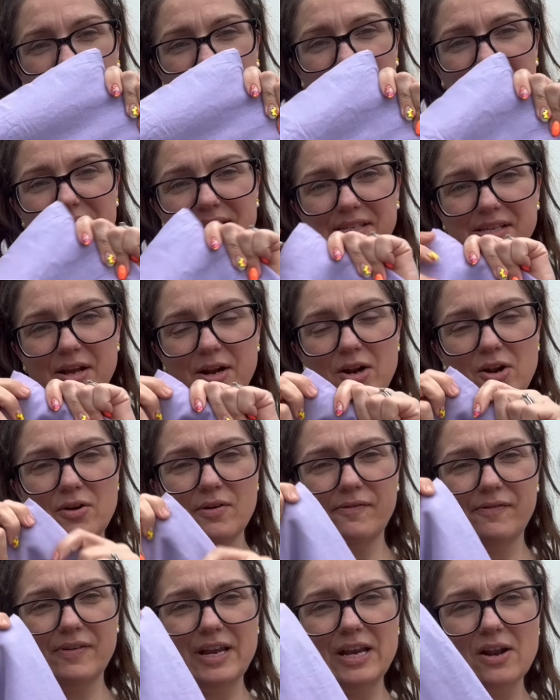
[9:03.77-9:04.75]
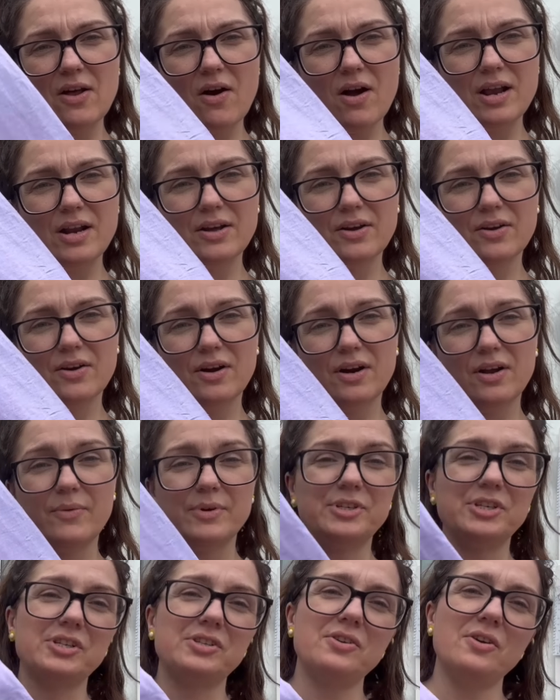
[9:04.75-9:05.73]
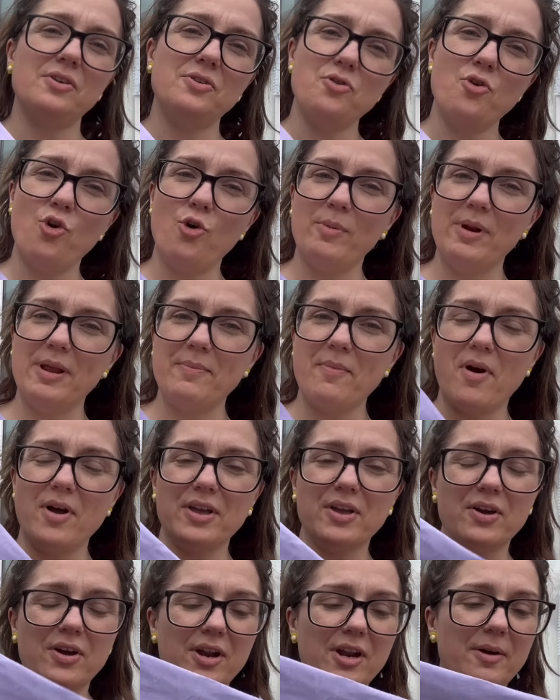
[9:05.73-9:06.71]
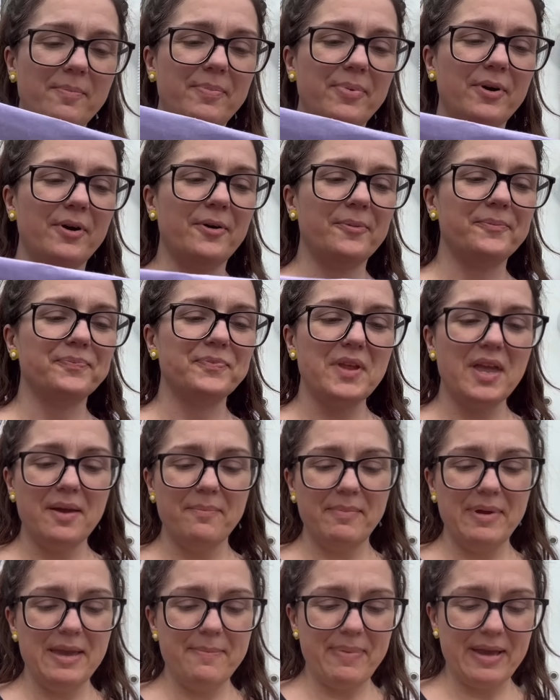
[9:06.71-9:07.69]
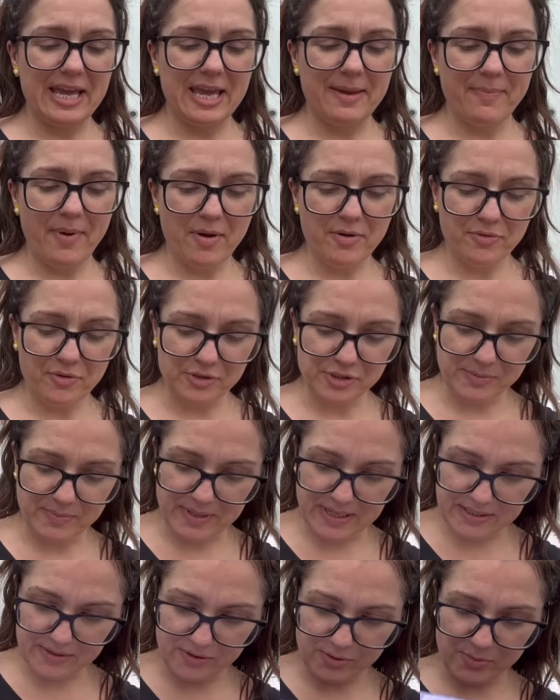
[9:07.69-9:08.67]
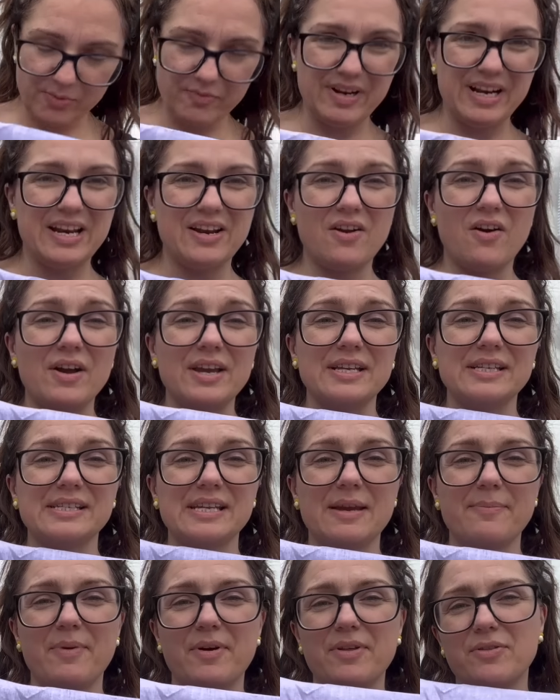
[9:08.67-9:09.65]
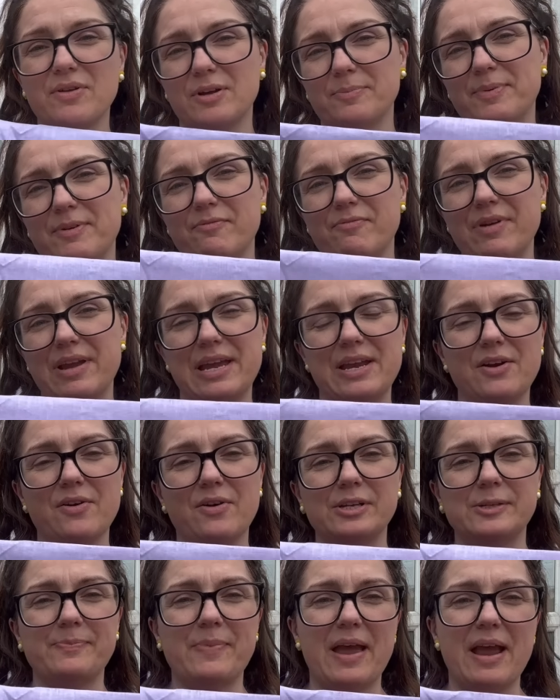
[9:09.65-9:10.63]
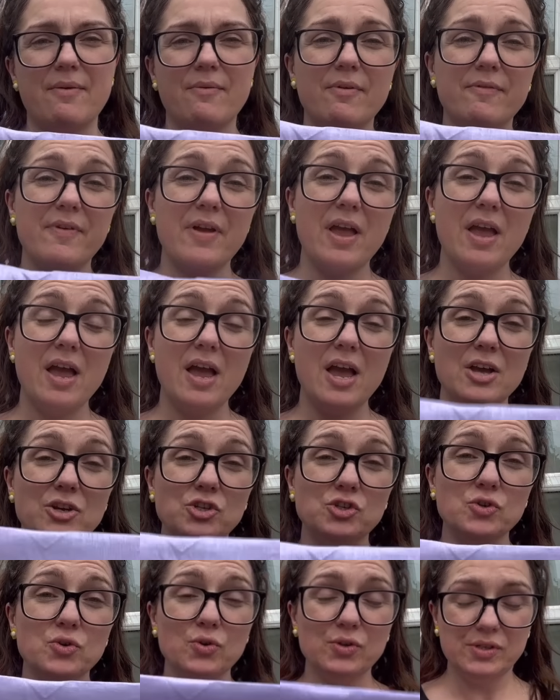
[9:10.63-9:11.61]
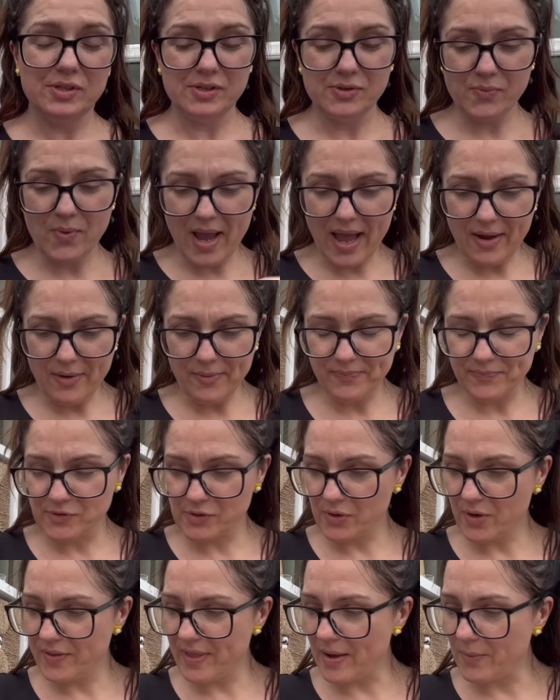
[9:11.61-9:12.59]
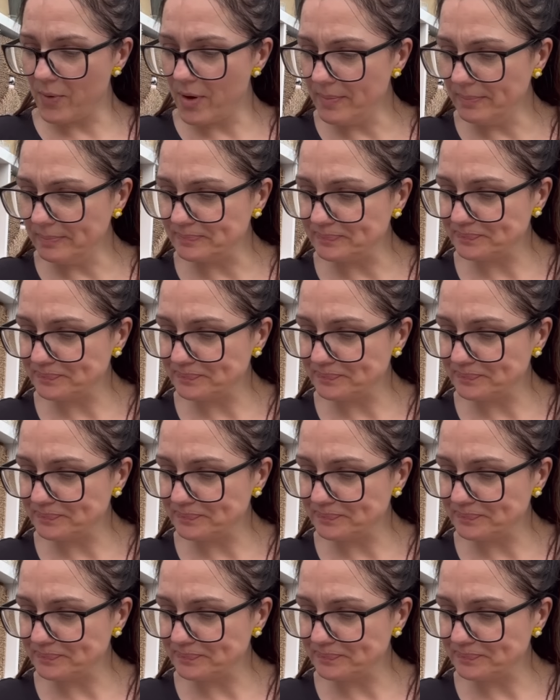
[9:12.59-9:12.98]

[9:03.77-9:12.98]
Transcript: this lovely lilac colour, which is not normally my colour, but me and Becky both got some of this because we really liked it. But I thought it'd be a really nice pair of shorts as well. So I've got that one.